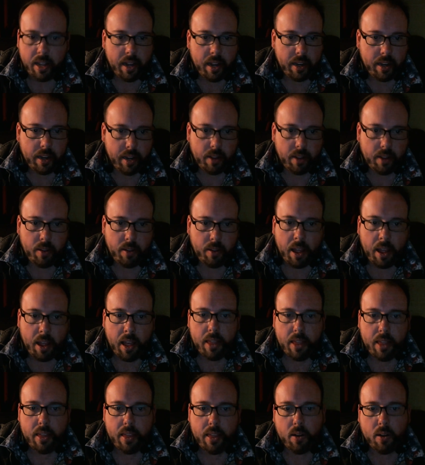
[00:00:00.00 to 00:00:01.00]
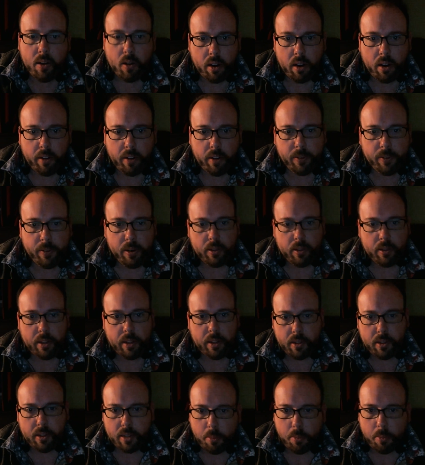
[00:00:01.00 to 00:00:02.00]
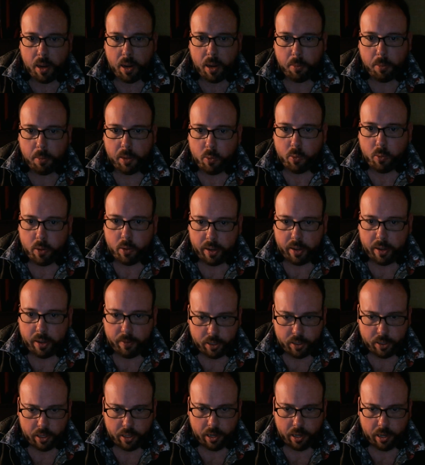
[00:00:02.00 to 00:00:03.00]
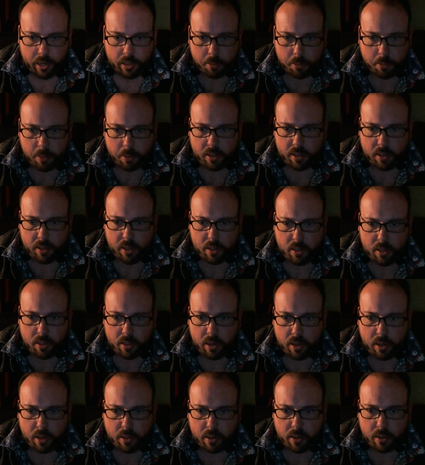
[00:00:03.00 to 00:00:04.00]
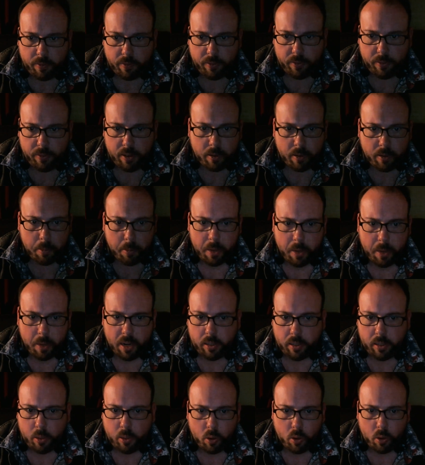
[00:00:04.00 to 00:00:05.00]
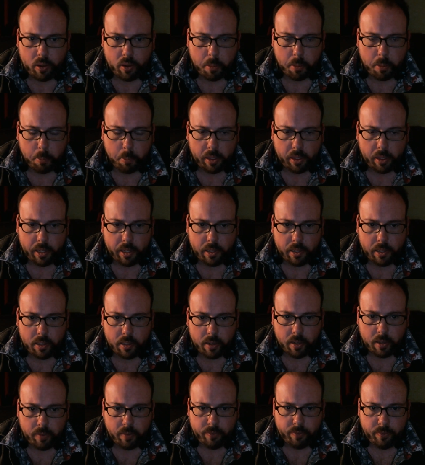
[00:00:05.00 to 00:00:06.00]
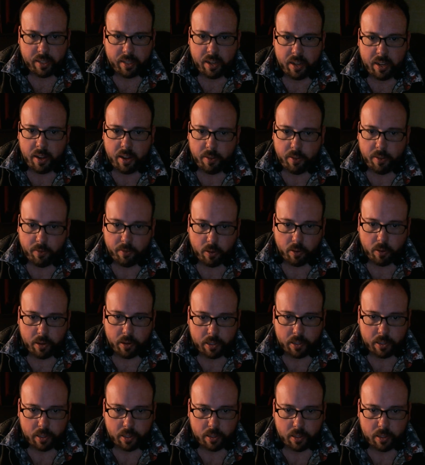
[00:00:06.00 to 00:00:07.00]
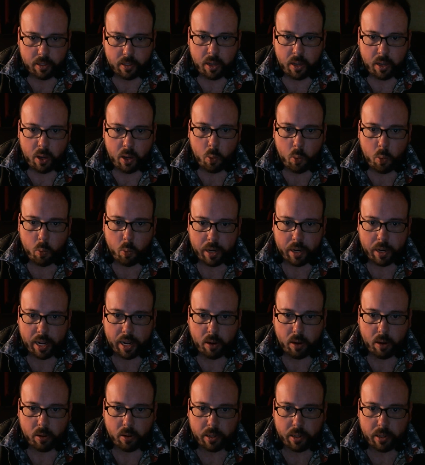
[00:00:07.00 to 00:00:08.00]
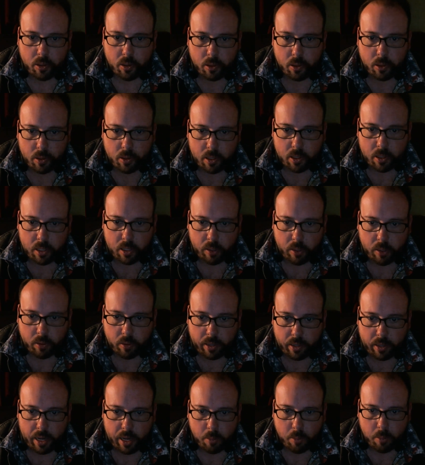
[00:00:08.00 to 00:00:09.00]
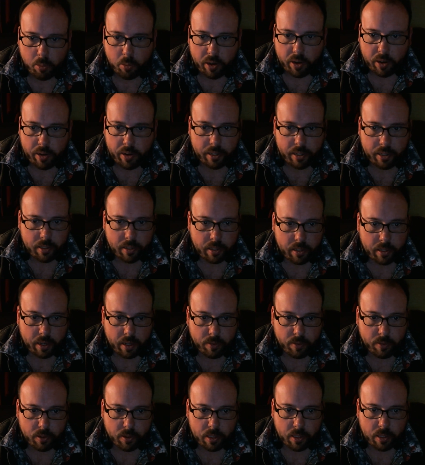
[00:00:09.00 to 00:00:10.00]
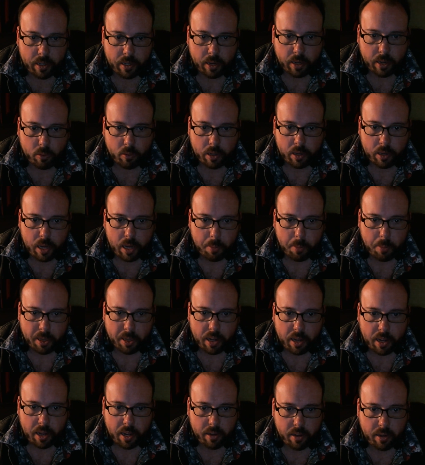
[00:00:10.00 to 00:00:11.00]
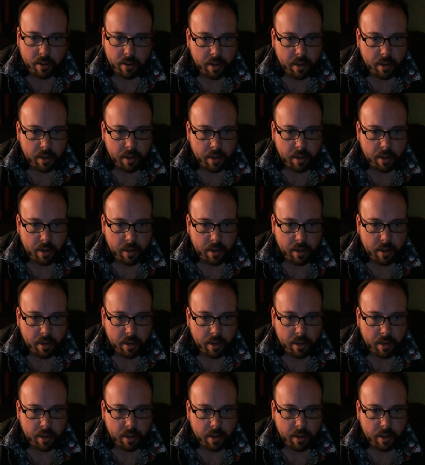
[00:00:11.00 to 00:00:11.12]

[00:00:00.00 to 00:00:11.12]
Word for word: Now, there are a few things I probably would have changed, but these things are few and barely worth complaint. For instance, when Howard enters the secret library and discovers the Necronomicon,